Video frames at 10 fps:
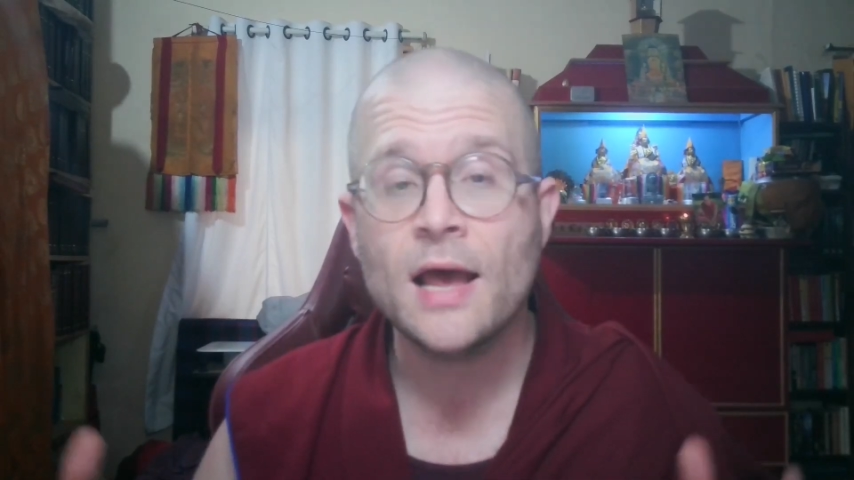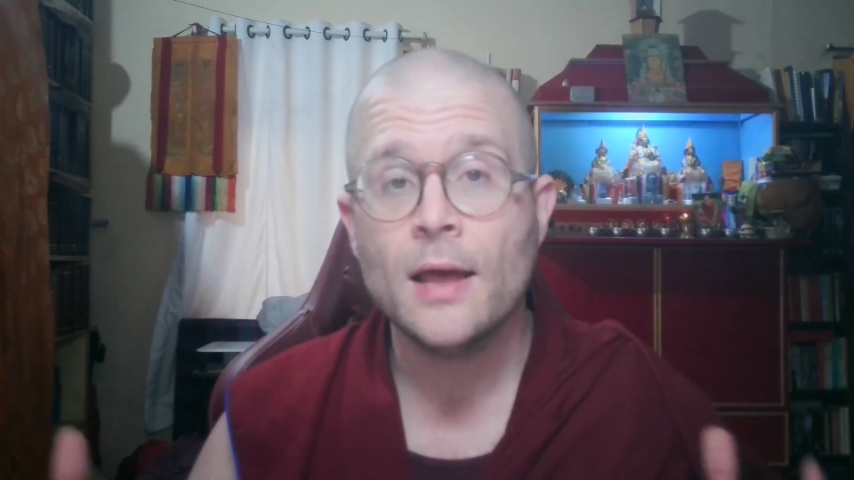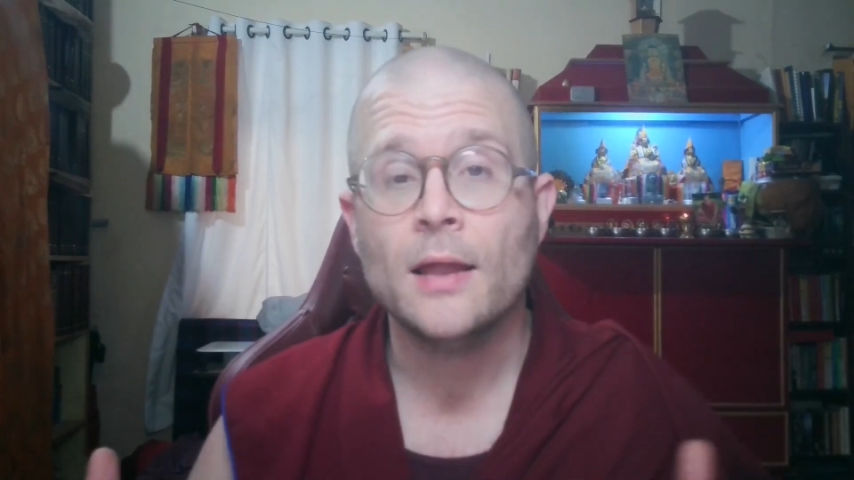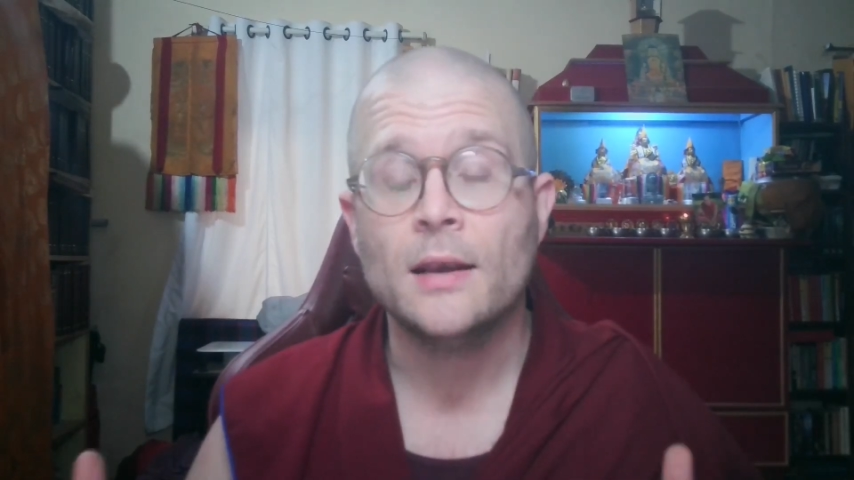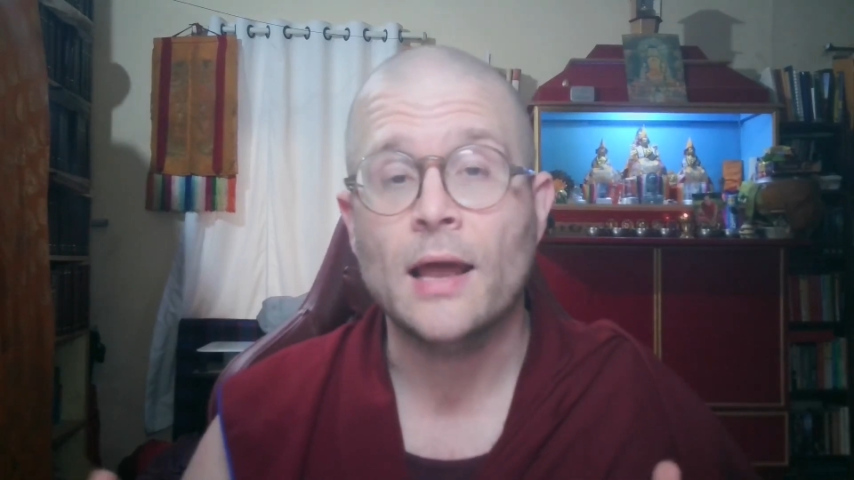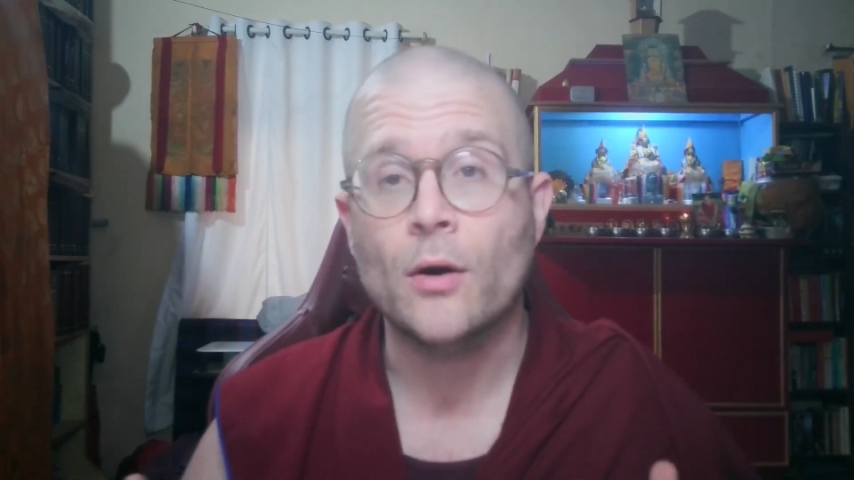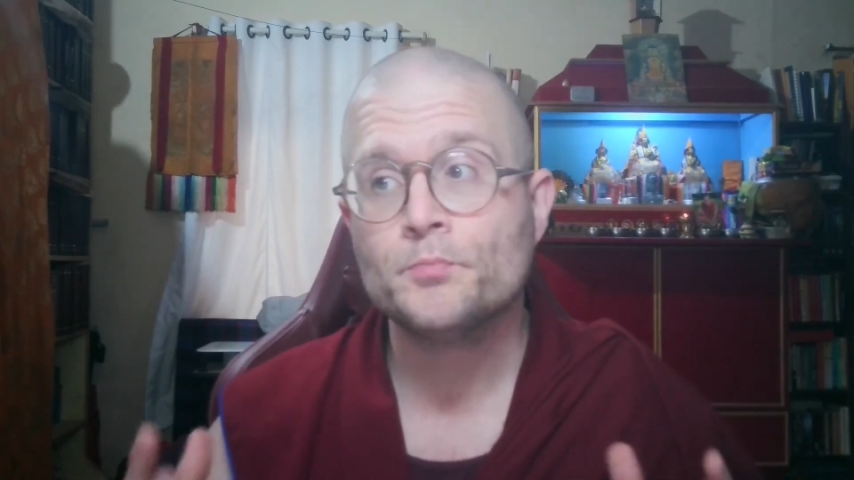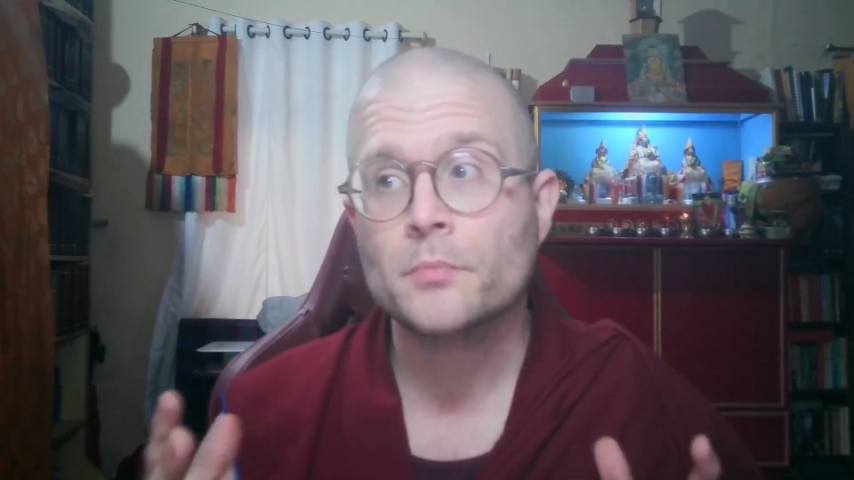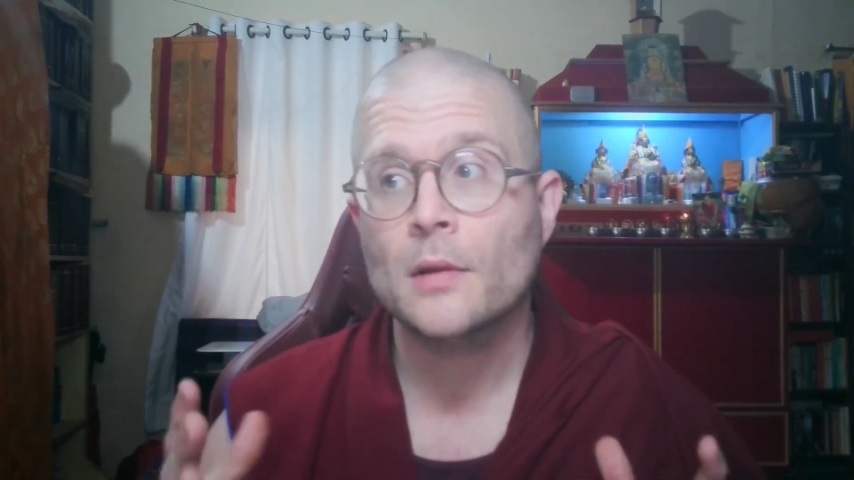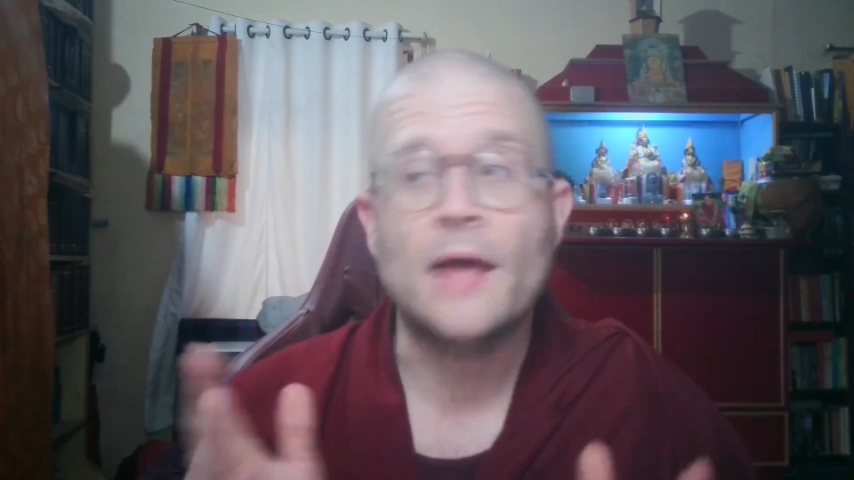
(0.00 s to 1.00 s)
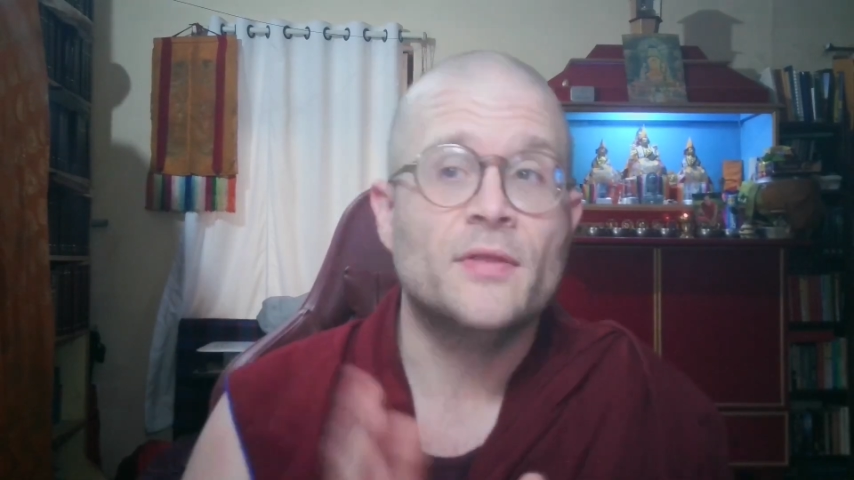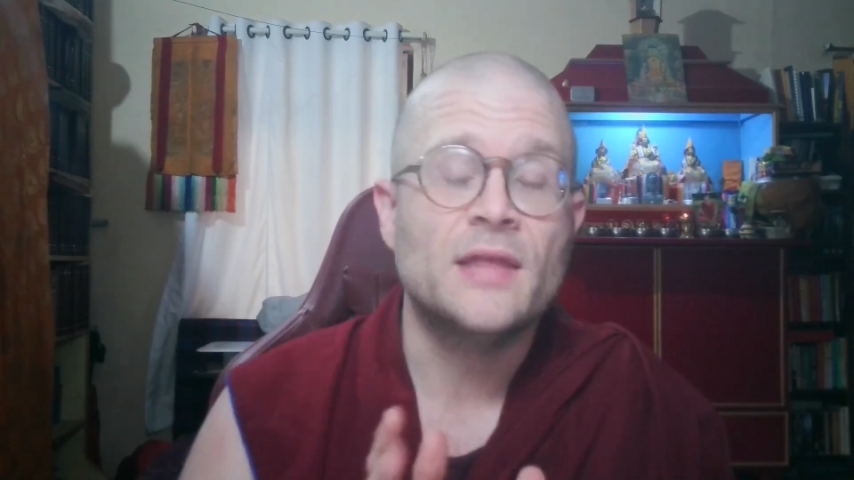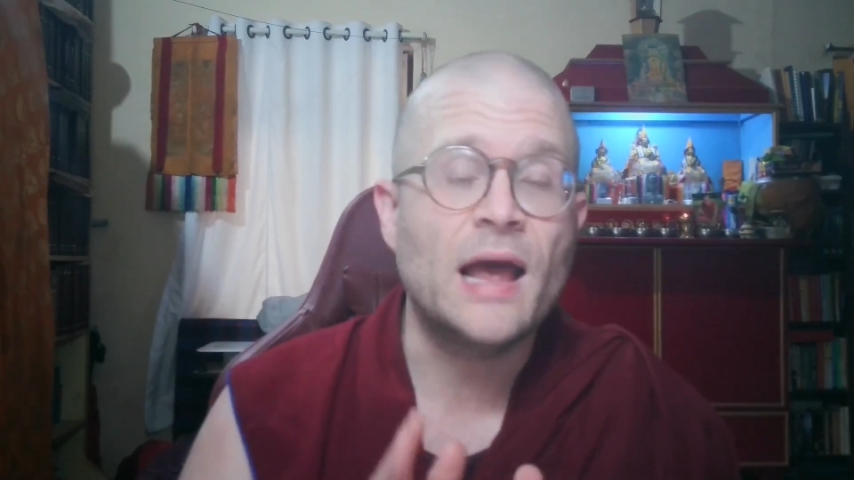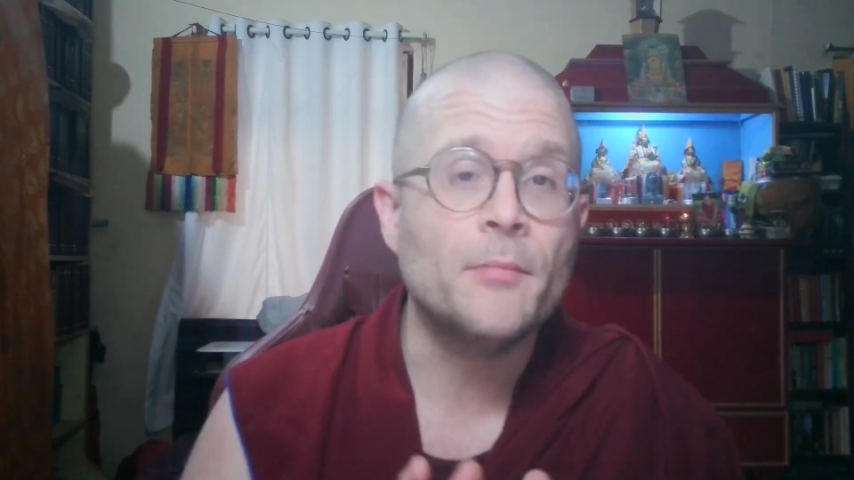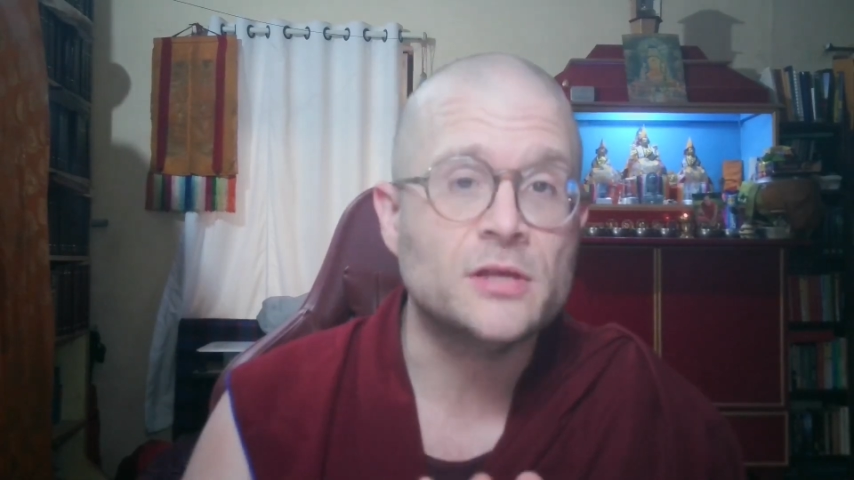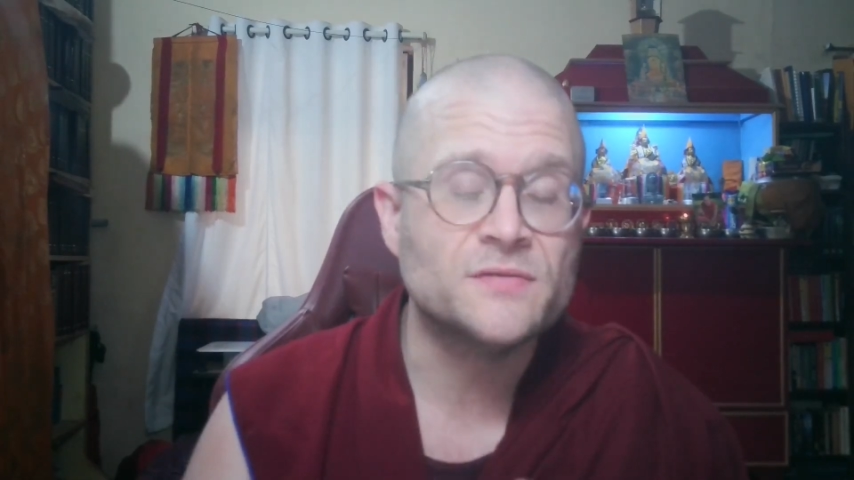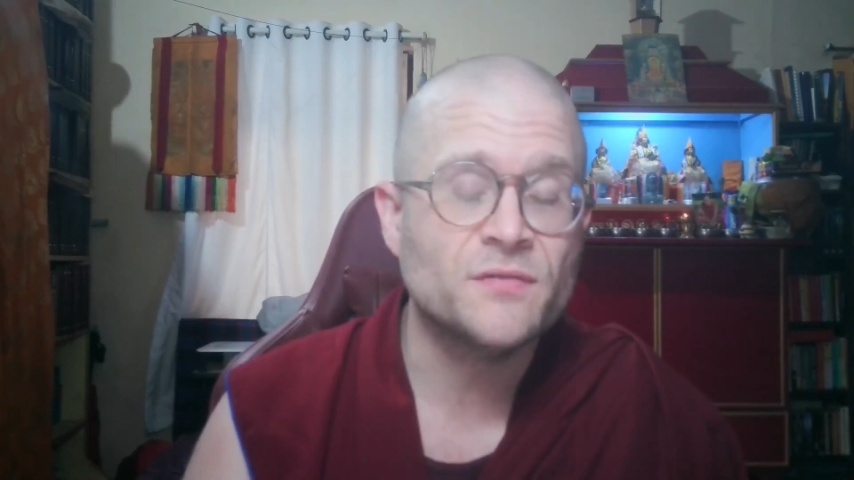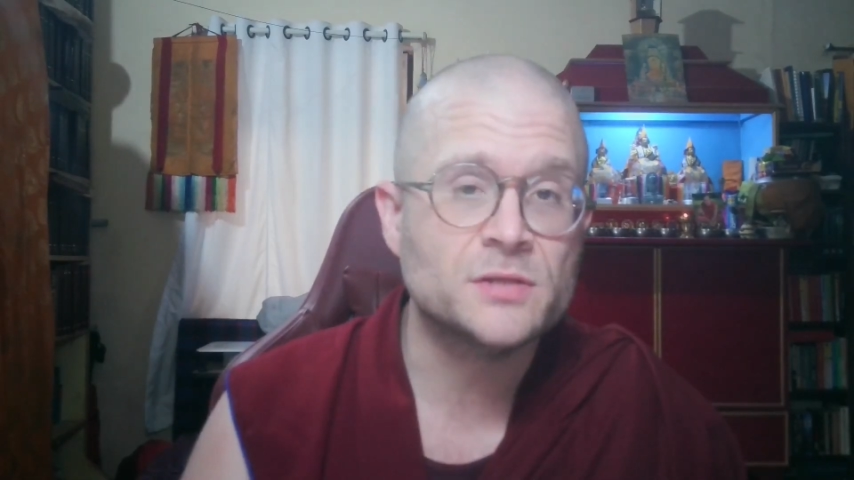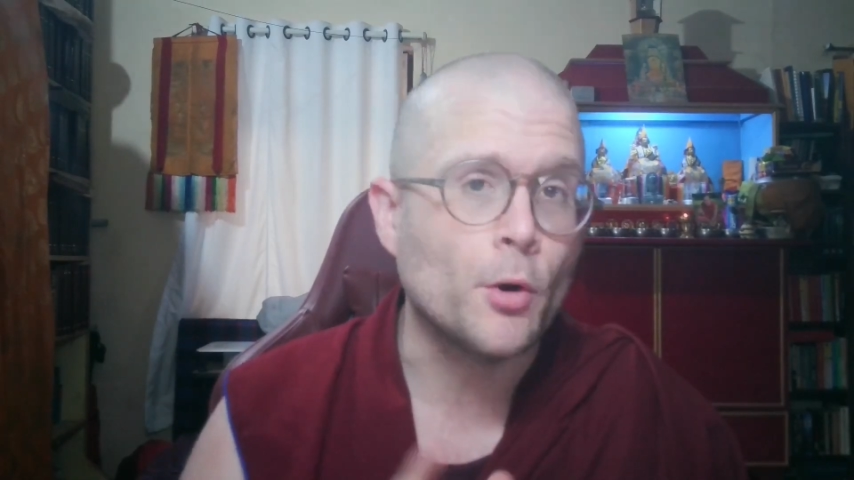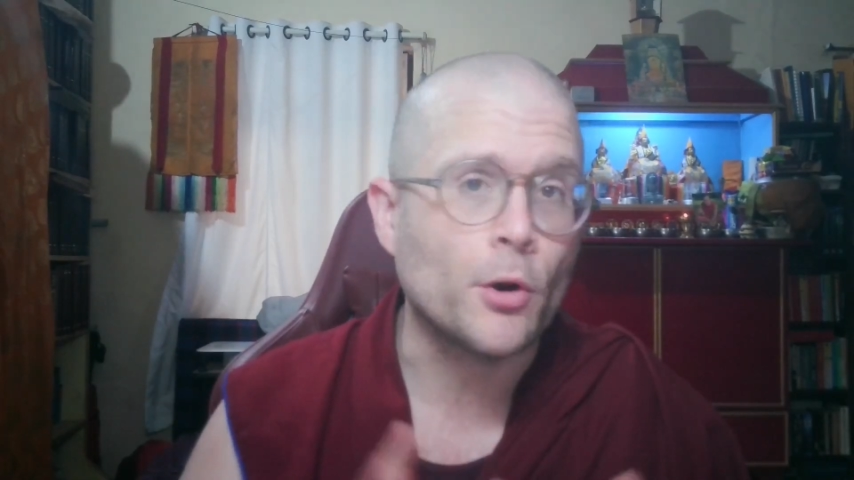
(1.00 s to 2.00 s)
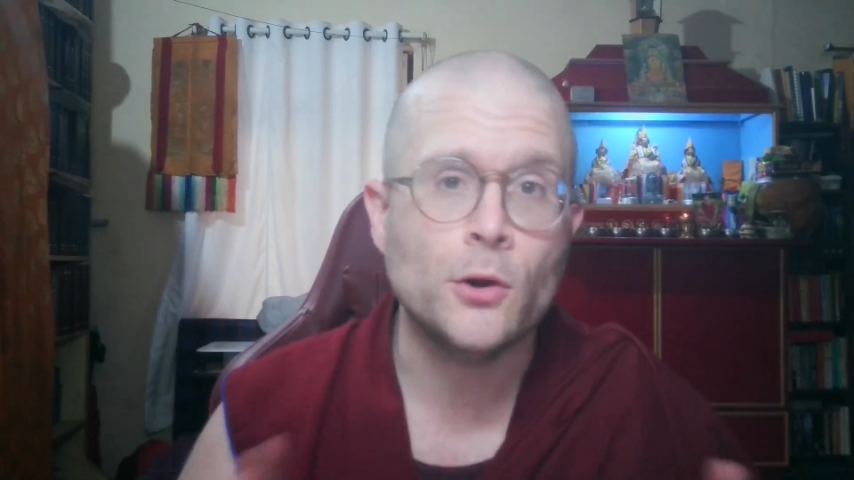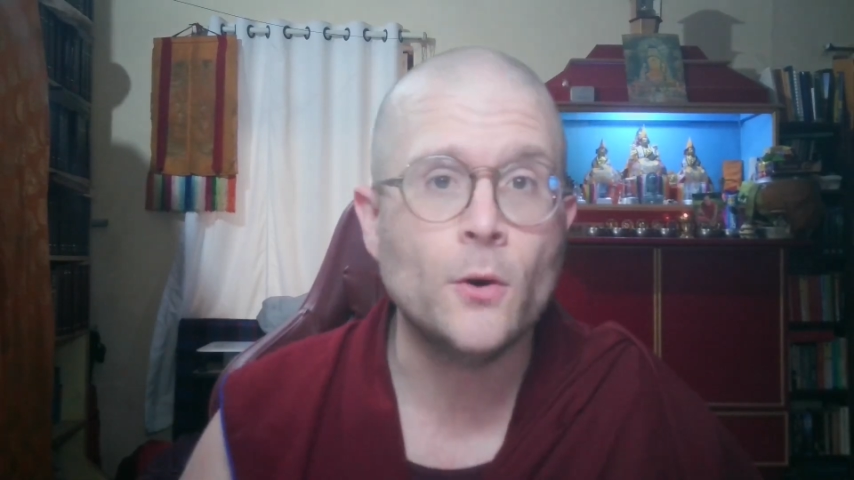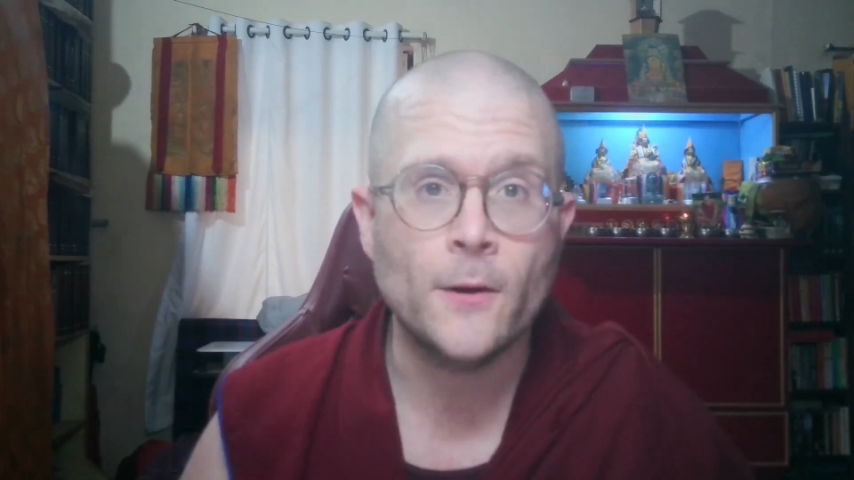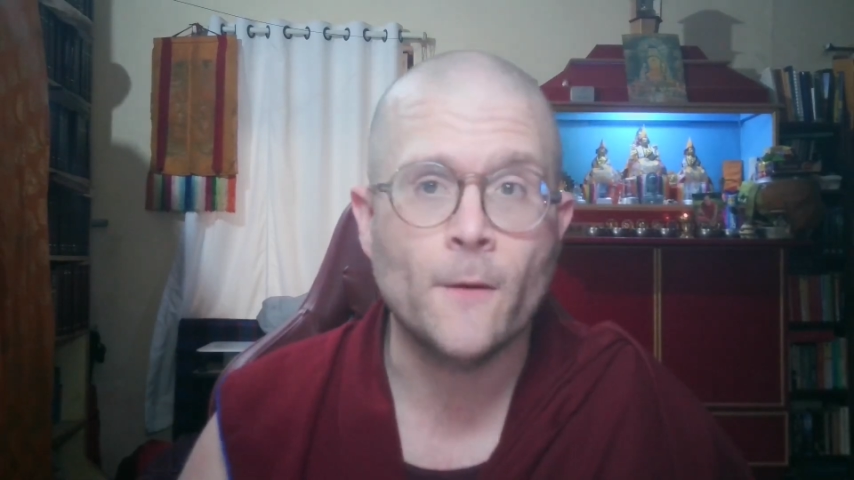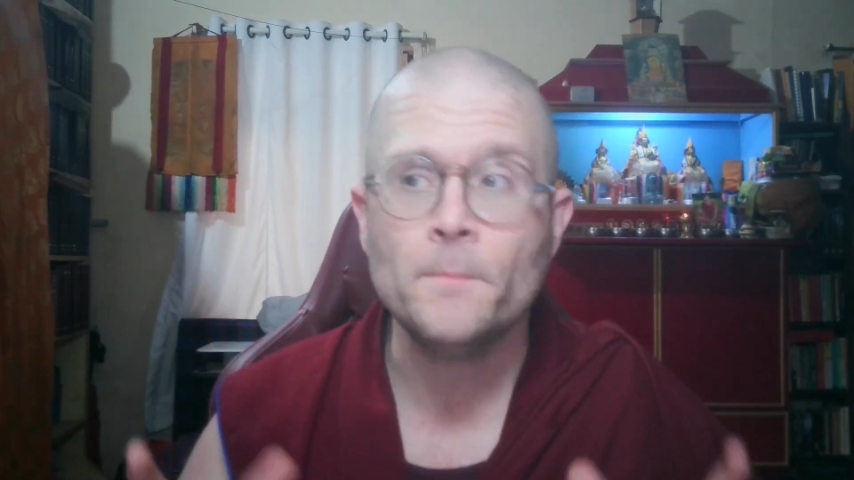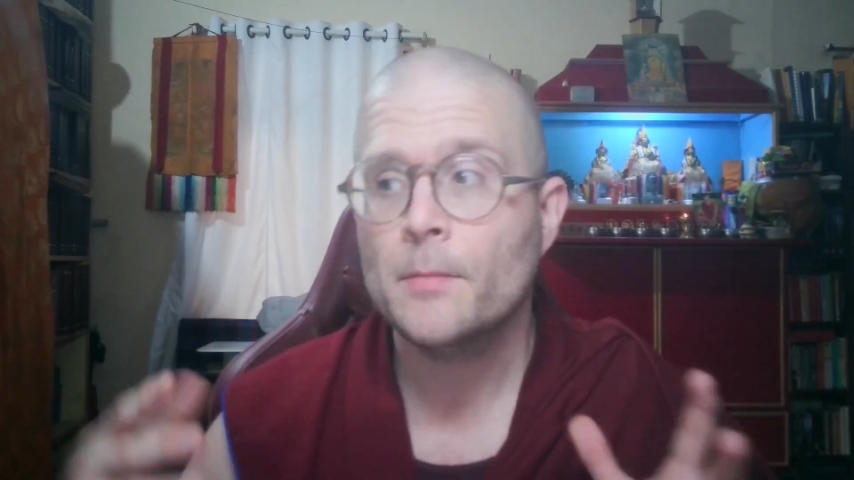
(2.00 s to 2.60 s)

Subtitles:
Now, at the time of this first book, you don't know,